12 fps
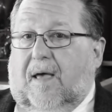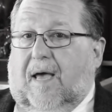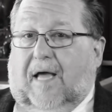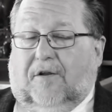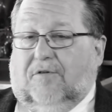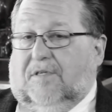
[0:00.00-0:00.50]

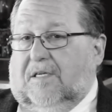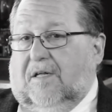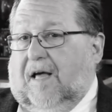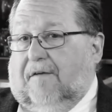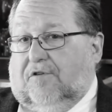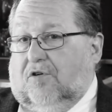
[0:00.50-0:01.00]
and you
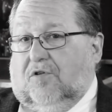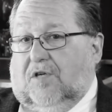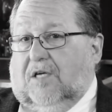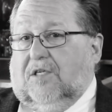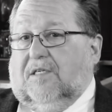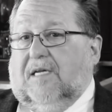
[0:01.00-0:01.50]
still have 2
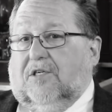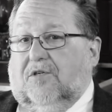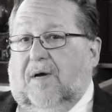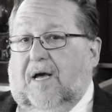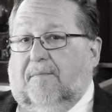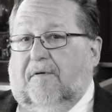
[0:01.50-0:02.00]
judges as
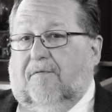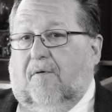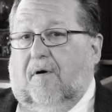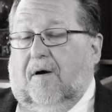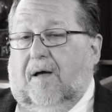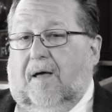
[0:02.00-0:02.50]
you had
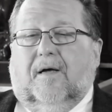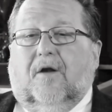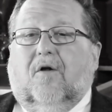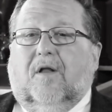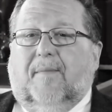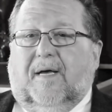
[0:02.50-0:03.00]
before, it
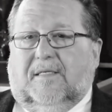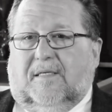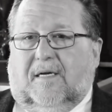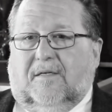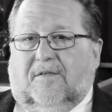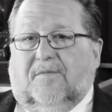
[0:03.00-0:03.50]
only makes
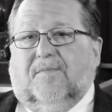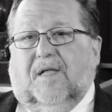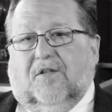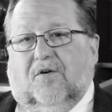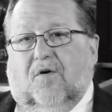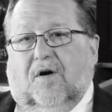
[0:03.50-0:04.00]
sense
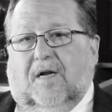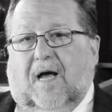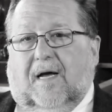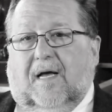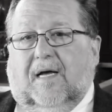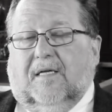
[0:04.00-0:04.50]
that the court
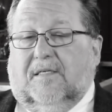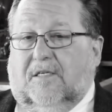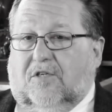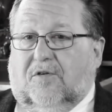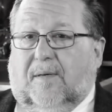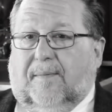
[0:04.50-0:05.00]
docket gets
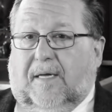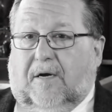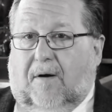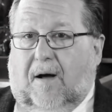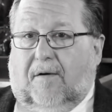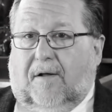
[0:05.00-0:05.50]
extremely
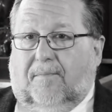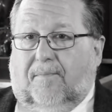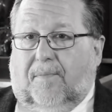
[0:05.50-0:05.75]
crowded.